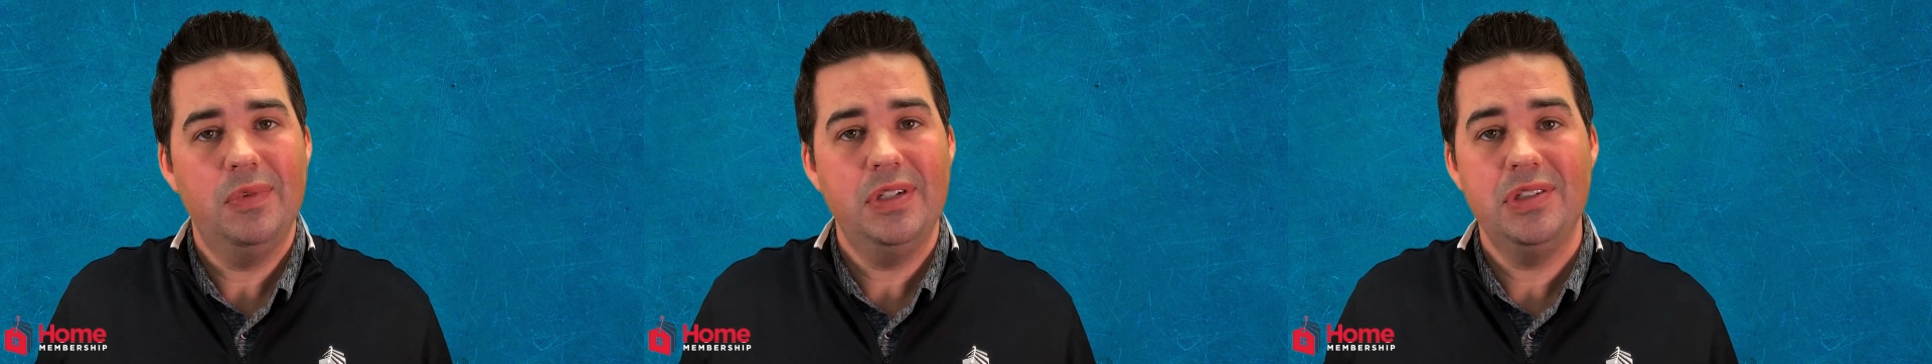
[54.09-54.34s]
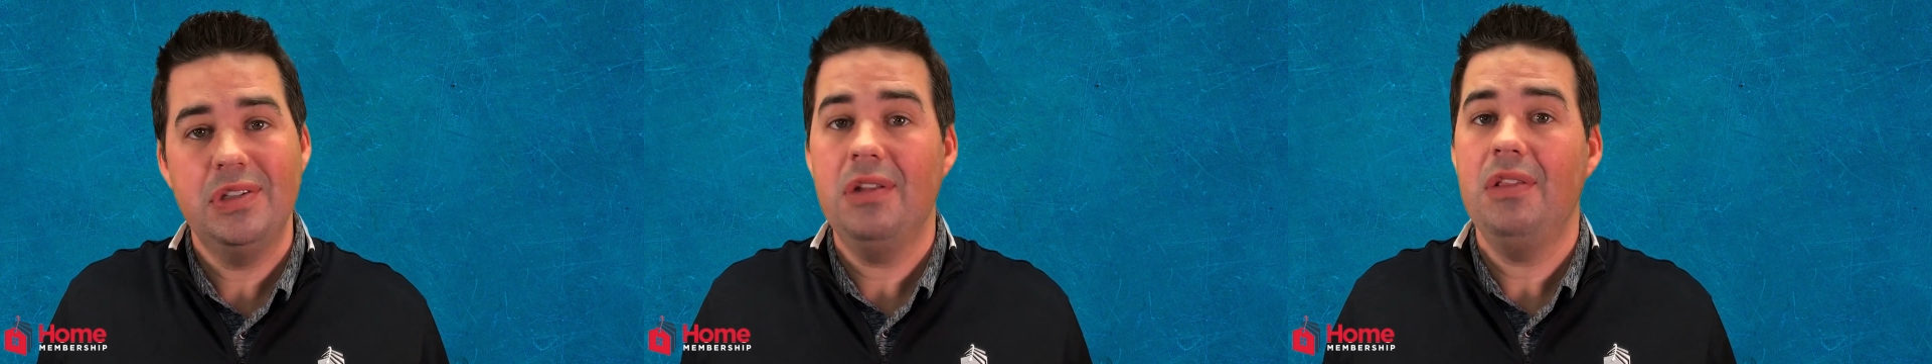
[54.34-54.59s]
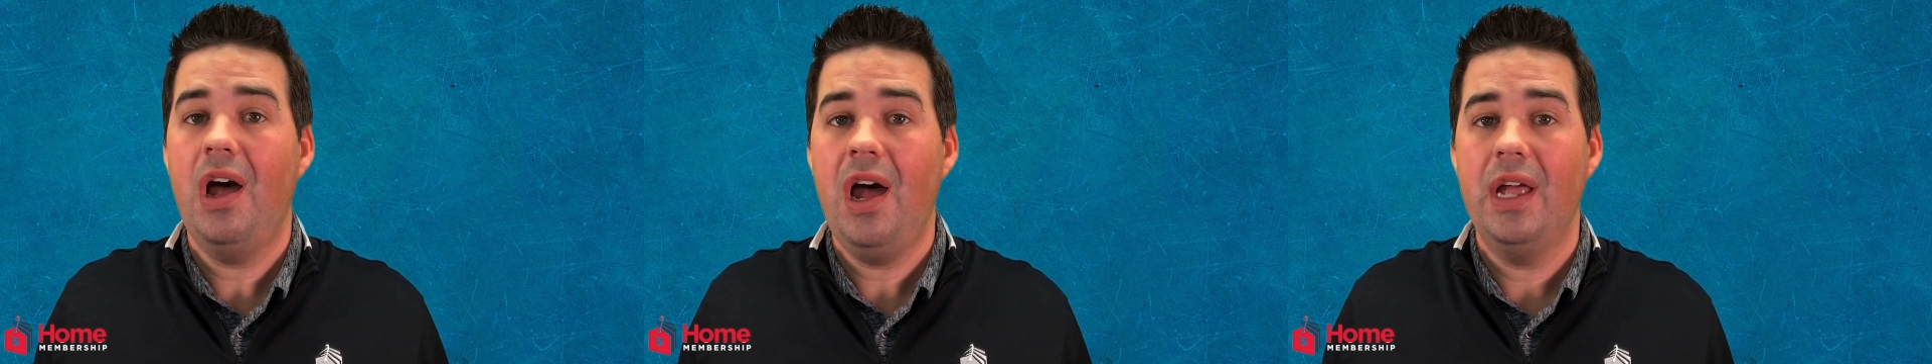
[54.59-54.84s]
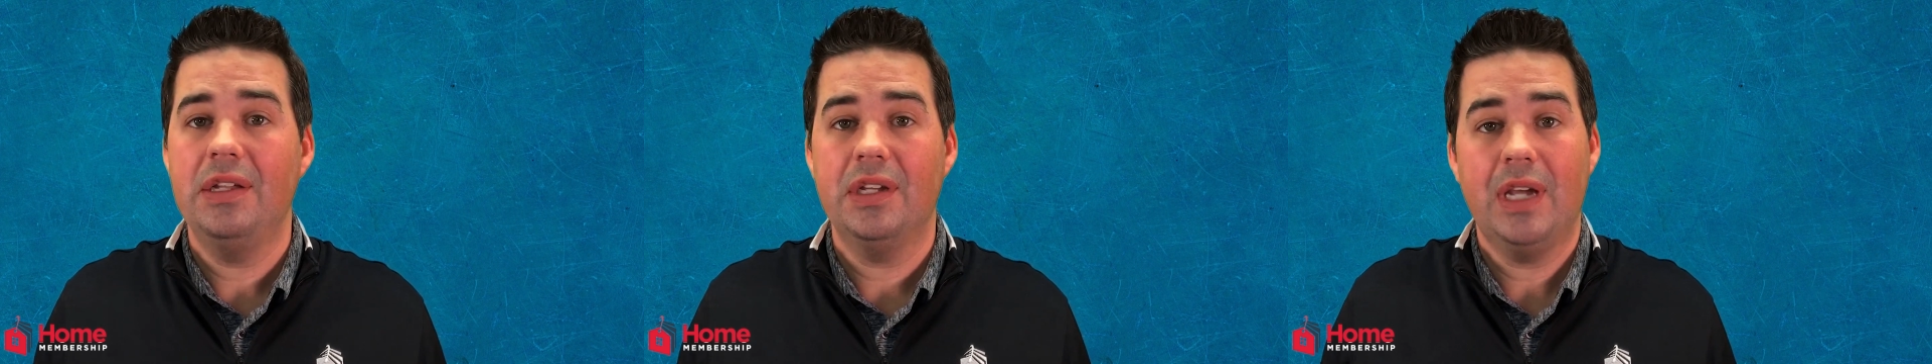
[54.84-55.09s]
which is a
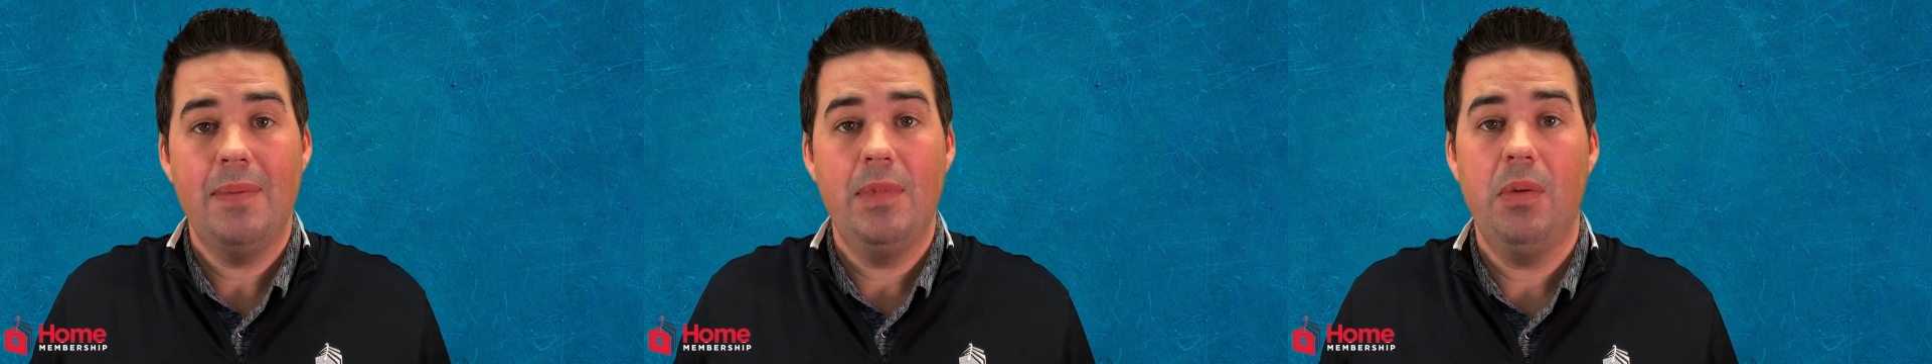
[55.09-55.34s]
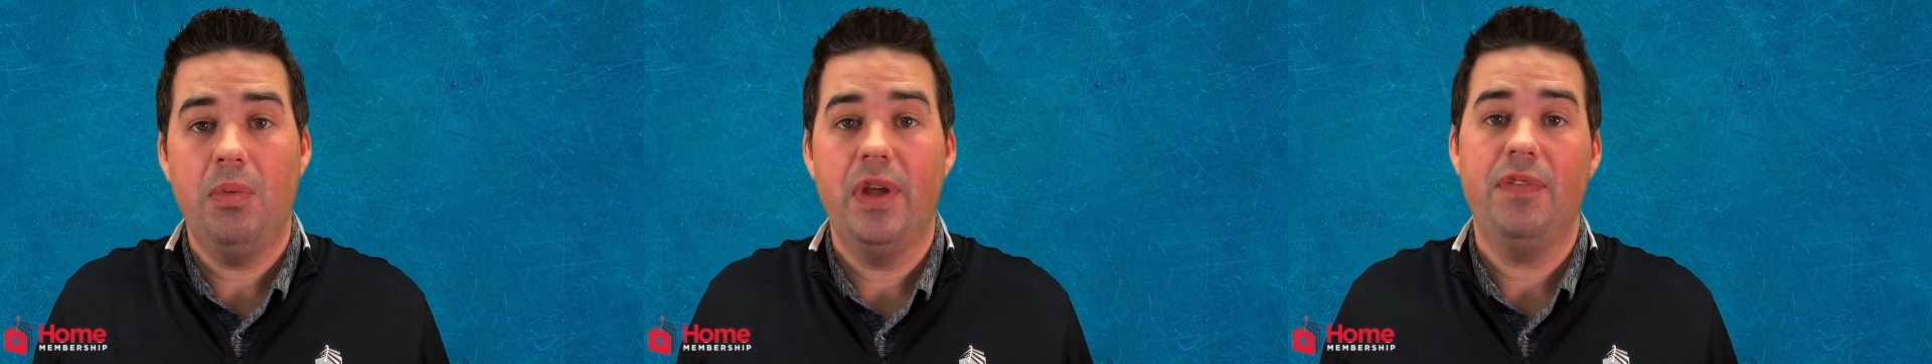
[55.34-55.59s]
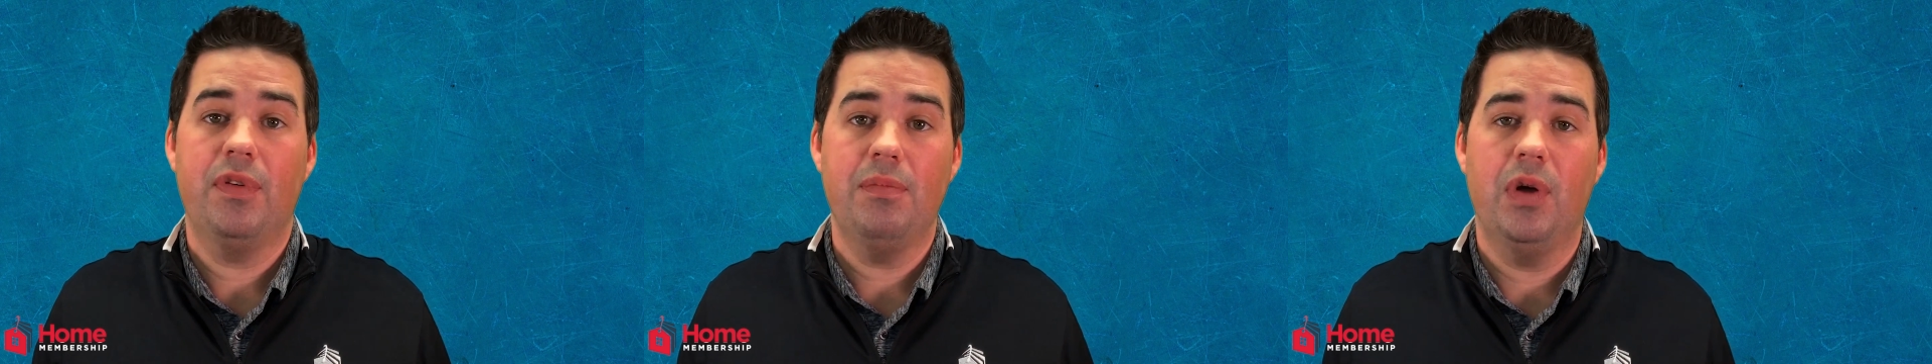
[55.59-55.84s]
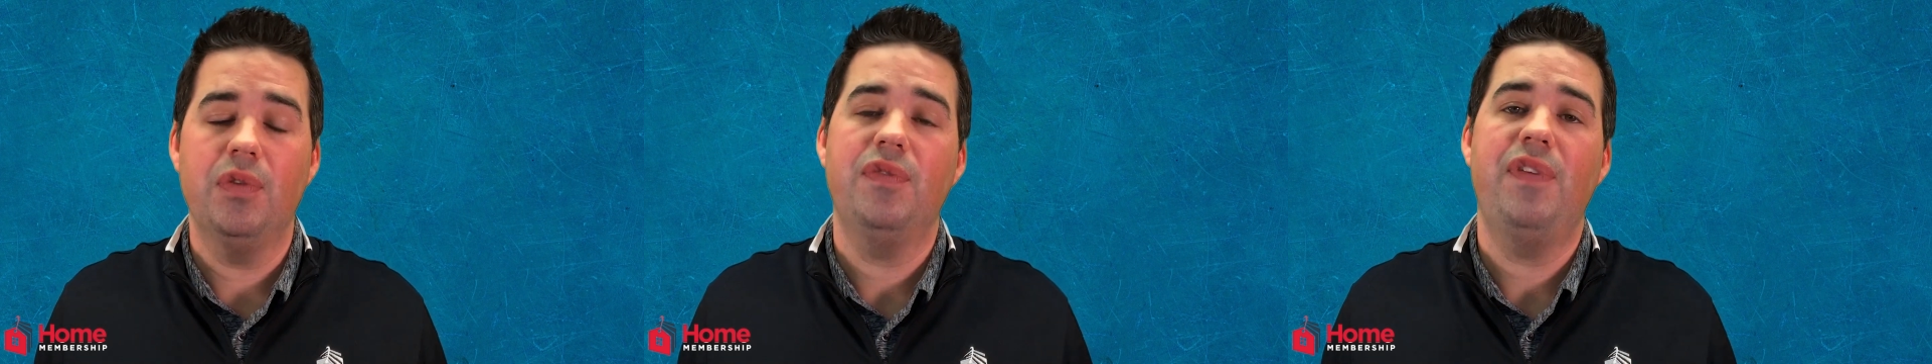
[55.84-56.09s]
lot to come up with for
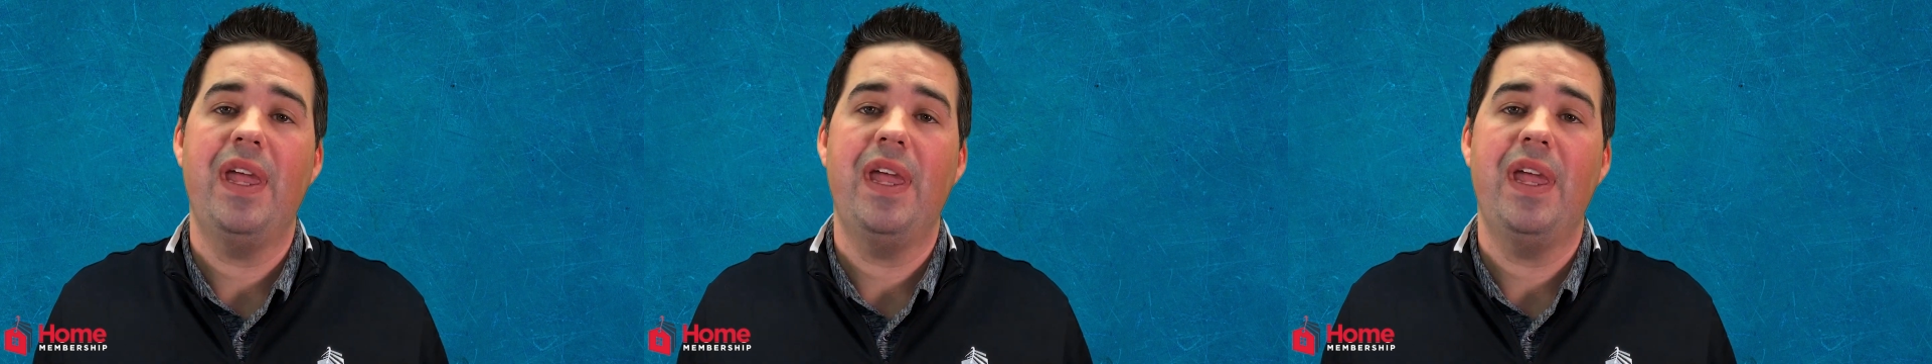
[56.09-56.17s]
most